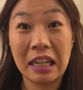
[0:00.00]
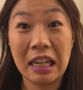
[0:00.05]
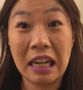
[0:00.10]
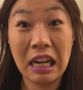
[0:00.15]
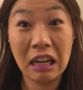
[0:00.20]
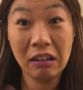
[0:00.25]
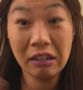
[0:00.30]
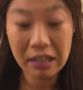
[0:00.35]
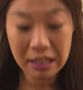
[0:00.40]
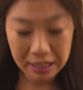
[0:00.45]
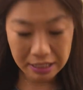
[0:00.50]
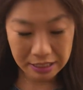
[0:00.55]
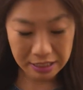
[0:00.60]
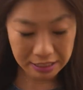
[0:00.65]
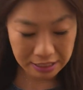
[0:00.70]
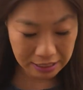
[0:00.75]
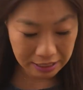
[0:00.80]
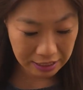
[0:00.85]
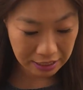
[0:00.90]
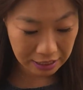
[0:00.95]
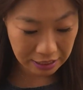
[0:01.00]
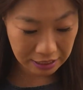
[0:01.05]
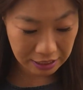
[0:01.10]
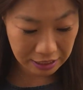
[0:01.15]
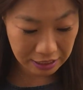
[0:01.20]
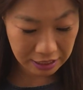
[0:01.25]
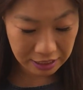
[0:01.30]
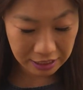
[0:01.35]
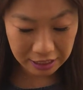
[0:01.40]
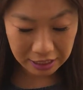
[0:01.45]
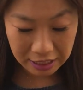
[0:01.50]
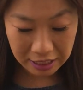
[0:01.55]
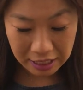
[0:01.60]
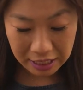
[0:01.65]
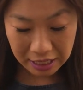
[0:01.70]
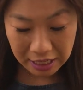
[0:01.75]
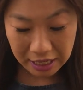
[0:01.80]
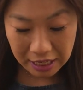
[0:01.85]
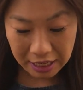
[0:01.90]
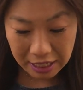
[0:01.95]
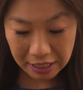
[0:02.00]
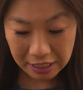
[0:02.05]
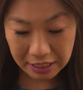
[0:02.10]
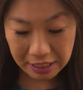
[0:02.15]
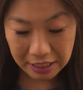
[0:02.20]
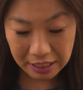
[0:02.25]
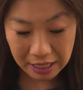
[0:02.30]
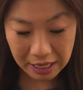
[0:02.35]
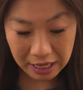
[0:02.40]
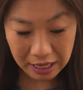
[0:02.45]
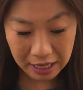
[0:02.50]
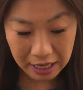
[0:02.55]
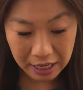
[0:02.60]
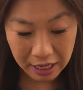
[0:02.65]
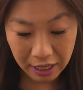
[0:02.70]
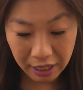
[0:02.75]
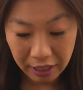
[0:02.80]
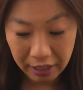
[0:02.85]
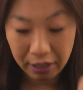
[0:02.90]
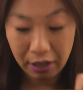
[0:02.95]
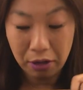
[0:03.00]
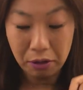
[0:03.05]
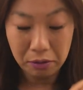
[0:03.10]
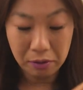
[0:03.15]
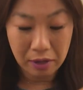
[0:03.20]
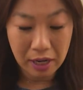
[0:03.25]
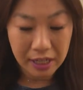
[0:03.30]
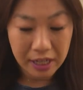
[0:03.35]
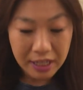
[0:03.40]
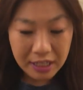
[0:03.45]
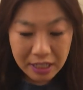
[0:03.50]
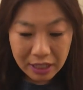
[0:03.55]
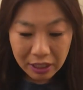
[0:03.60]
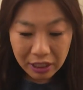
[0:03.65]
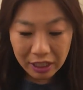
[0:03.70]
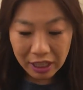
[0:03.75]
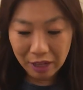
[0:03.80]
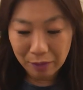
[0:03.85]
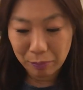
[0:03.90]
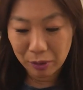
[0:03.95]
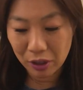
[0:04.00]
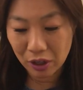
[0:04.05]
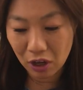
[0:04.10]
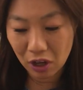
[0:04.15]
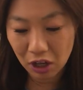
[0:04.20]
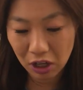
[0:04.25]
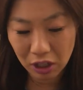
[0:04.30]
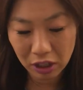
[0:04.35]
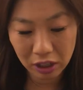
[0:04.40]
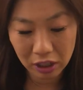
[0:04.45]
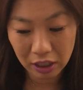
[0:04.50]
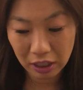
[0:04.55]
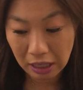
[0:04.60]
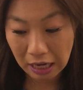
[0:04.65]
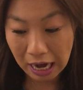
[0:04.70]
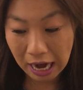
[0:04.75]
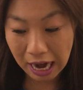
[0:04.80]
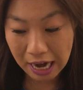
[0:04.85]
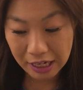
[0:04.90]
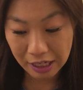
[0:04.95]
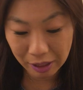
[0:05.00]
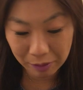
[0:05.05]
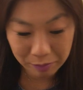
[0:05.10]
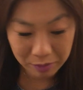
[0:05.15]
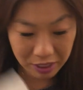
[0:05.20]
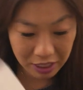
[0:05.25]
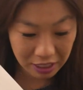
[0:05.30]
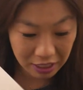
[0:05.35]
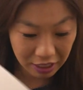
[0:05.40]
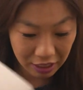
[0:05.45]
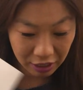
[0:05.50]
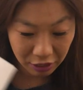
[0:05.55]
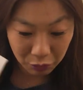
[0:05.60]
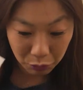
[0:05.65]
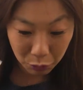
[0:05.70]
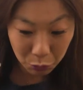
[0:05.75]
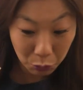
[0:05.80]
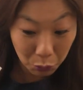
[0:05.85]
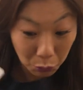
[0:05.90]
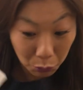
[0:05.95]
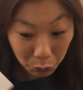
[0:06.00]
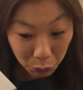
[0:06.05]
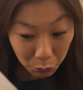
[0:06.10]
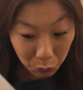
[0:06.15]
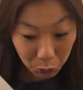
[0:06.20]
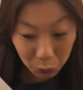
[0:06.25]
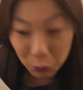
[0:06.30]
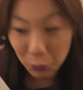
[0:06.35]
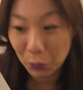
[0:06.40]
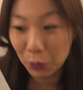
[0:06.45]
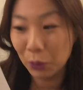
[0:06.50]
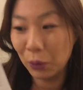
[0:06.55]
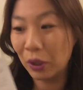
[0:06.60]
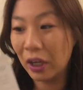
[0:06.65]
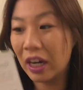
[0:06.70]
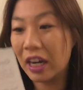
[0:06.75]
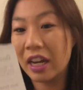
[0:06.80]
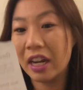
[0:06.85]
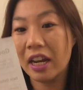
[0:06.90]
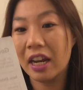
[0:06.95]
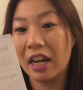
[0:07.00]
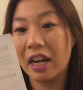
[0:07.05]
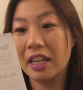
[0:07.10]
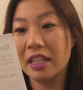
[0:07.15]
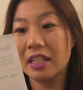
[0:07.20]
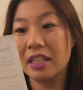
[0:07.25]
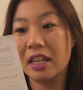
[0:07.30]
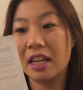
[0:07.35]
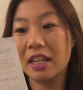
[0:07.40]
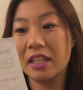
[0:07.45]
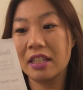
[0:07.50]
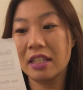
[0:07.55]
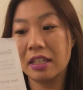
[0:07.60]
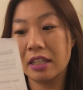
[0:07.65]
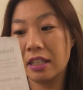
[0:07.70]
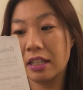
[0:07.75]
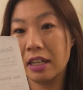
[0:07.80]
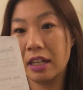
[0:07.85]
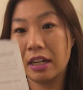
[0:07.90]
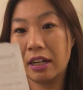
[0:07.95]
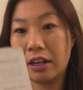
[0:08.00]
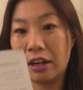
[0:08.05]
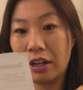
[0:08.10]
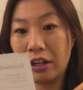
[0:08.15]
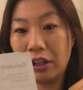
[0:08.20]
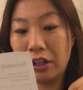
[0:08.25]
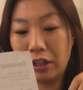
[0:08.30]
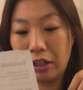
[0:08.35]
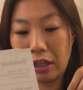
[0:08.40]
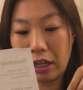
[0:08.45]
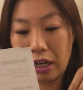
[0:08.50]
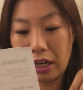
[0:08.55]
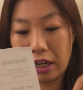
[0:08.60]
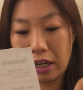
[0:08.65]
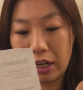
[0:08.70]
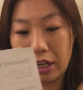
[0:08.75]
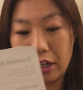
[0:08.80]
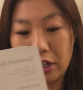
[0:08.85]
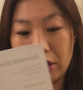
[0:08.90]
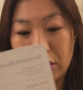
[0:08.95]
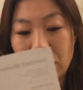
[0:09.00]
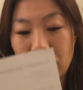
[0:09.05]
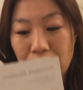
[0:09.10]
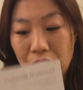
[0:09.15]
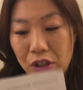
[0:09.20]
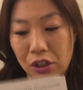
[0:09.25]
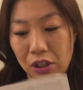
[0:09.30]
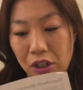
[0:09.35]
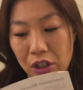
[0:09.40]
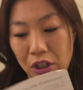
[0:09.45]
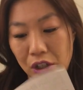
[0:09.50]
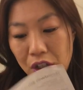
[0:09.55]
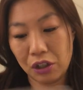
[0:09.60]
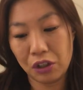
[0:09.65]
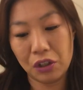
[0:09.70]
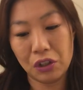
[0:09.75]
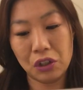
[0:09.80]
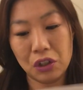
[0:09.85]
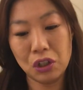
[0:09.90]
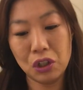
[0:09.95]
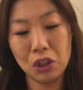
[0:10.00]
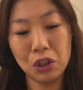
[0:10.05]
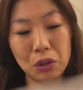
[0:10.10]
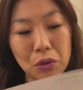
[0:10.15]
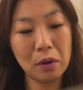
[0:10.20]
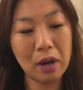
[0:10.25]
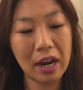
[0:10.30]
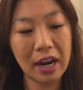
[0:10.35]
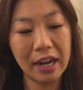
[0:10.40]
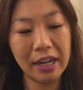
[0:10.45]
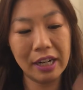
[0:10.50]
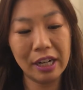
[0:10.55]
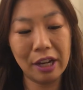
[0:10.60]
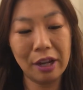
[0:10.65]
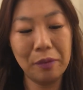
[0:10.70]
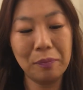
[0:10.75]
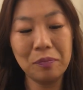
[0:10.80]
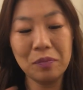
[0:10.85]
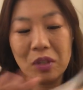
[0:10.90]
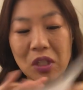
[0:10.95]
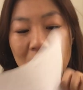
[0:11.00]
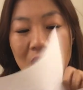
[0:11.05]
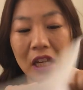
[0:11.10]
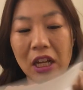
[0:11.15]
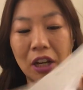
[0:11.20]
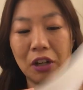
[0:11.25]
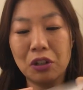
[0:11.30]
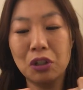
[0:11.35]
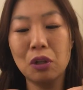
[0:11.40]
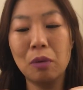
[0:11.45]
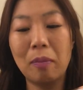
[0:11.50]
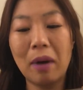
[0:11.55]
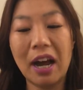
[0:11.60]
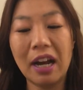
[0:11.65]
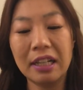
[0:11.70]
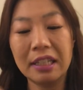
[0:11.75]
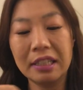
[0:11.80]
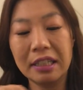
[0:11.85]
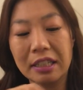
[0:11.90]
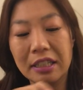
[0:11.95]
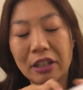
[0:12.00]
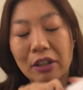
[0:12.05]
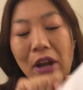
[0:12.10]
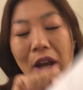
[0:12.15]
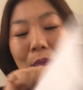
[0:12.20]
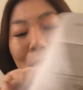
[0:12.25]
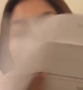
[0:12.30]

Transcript: here it is. It's oh, I guess they put all items in. Ooh, it says there are 2 items, 2 boxes. So I